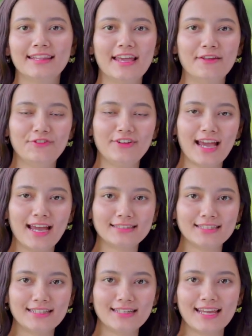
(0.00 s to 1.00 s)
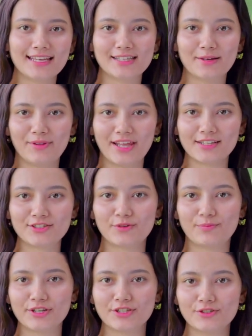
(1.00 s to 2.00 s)
then VIT is the place
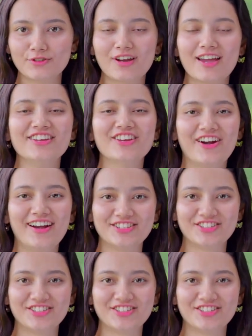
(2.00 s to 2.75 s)
to pursue your